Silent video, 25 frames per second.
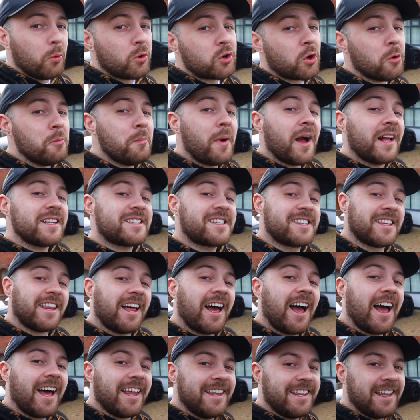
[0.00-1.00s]
we'll come back to
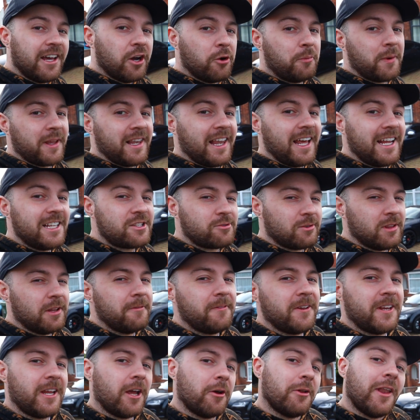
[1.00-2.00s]
that a little bit later in the
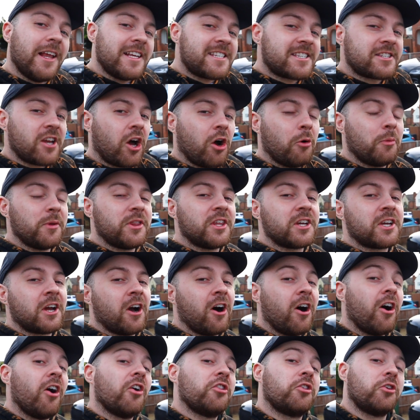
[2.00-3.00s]
video. Let's start with the
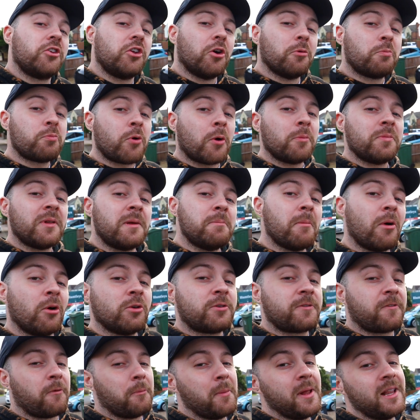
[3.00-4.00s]
car that you're probably
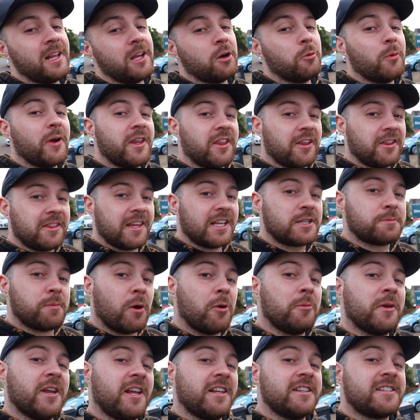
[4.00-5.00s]
most familiar with at this
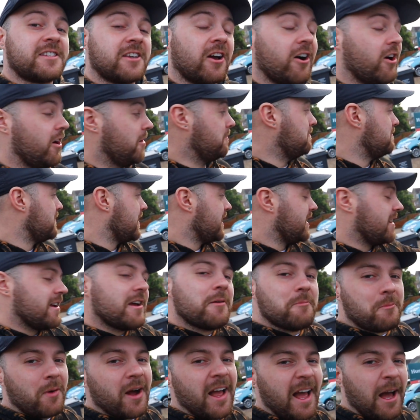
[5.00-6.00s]
moment in time,
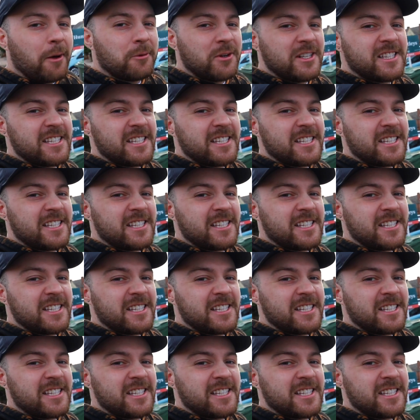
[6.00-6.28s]
my Audi